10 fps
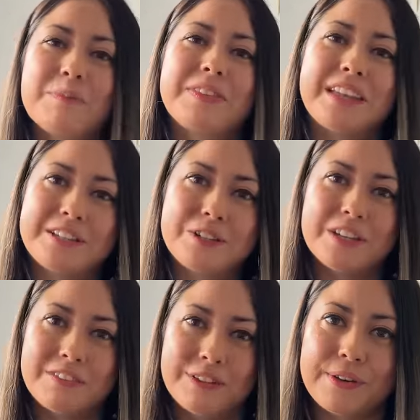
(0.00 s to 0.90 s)
but they do
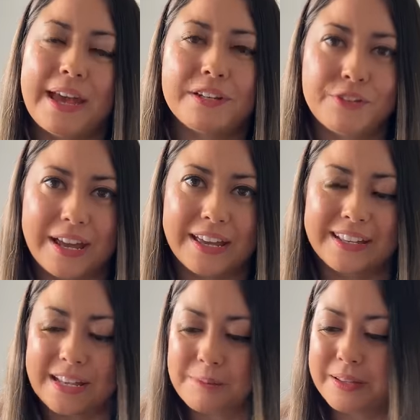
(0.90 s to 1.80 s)
give you a tracking
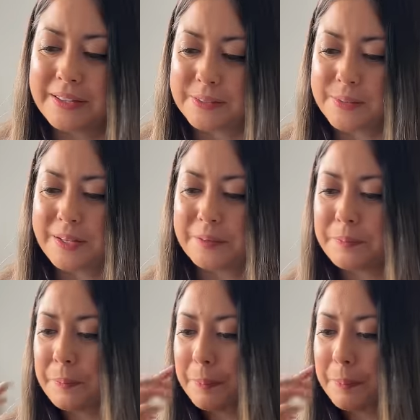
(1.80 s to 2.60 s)
number as well.